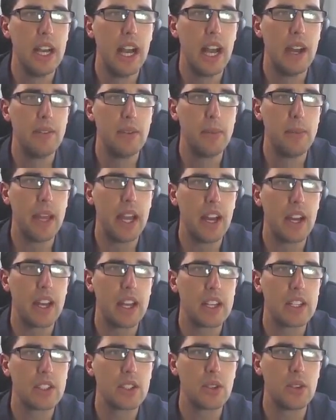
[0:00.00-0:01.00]
have about
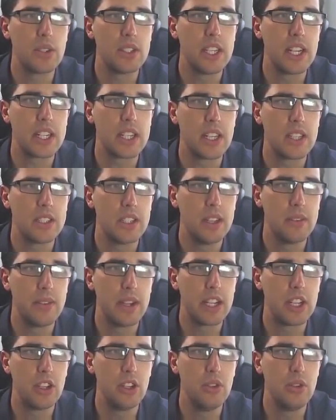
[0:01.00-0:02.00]
us, contact us,
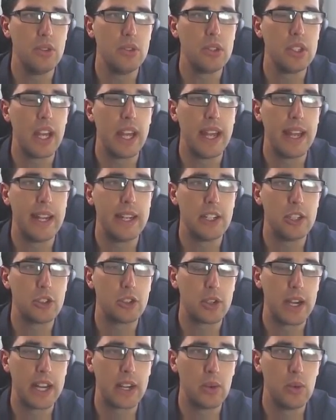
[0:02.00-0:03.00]
FAQs, and
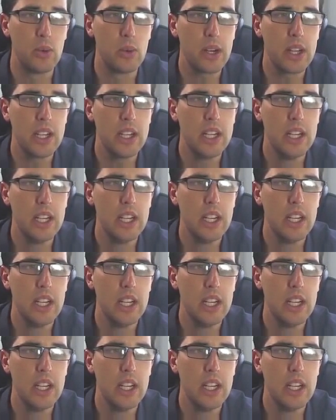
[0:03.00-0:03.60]
track order.